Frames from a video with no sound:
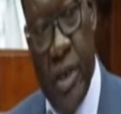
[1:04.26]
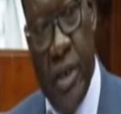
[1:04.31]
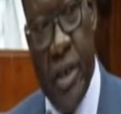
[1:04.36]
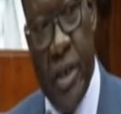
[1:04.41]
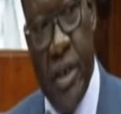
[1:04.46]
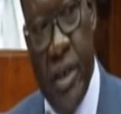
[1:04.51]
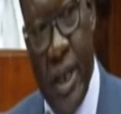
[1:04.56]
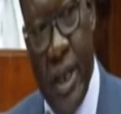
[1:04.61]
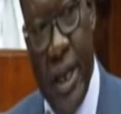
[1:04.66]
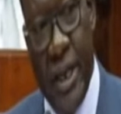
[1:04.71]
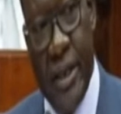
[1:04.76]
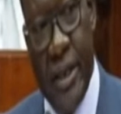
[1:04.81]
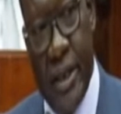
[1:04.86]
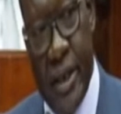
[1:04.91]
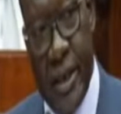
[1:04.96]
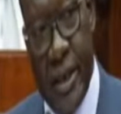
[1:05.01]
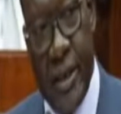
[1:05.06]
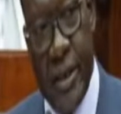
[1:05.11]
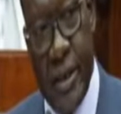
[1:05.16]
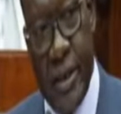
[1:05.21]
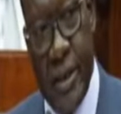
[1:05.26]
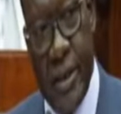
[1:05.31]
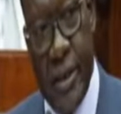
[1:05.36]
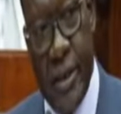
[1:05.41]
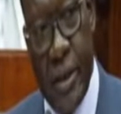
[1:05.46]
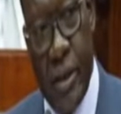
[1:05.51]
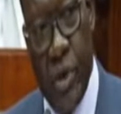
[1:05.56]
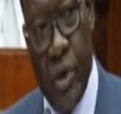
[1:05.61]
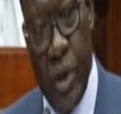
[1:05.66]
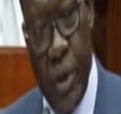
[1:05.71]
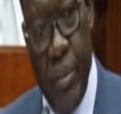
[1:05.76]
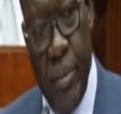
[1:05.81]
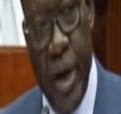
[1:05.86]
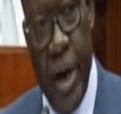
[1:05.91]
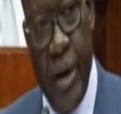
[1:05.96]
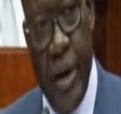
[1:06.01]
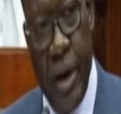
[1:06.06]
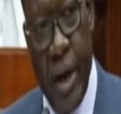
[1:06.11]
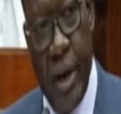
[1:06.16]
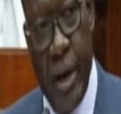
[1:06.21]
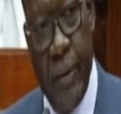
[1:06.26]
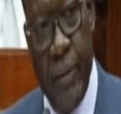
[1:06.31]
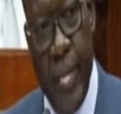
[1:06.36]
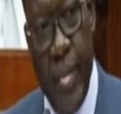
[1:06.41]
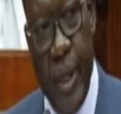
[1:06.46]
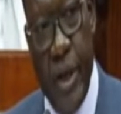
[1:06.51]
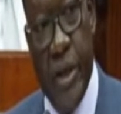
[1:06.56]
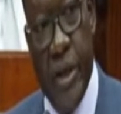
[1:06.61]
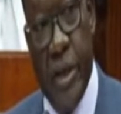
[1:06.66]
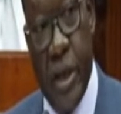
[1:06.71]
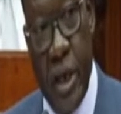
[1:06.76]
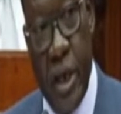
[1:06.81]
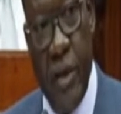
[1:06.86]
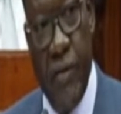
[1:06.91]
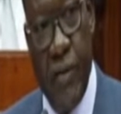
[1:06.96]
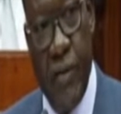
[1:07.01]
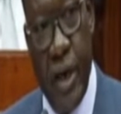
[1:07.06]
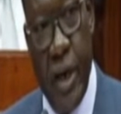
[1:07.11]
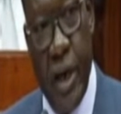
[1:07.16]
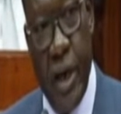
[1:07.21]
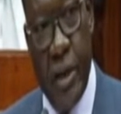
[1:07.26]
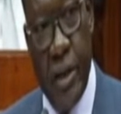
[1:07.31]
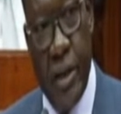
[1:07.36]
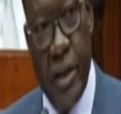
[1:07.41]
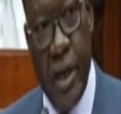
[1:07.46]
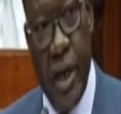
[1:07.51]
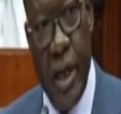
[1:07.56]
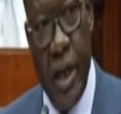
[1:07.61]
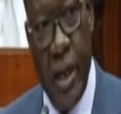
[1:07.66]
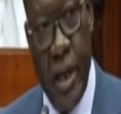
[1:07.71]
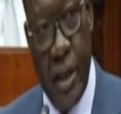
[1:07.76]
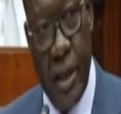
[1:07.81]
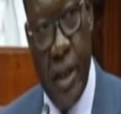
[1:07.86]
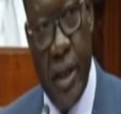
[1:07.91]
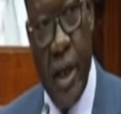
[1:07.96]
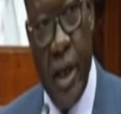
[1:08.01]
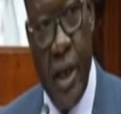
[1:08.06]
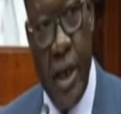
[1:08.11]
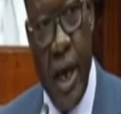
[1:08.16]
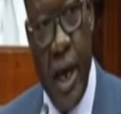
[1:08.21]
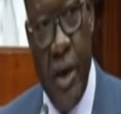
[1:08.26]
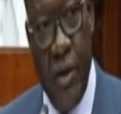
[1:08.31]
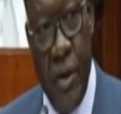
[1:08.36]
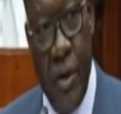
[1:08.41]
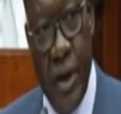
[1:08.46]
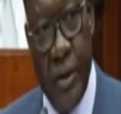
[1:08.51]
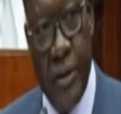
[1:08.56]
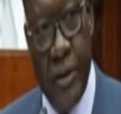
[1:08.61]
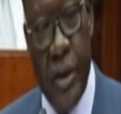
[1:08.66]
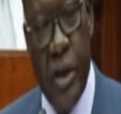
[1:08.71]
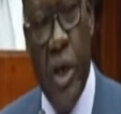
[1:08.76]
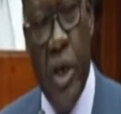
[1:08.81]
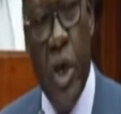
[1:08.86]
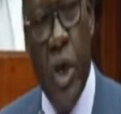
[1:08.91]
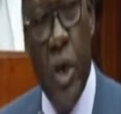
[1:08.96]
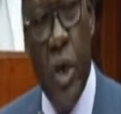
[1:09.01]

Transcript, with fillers: 160 liters to the barrel is significant and that can address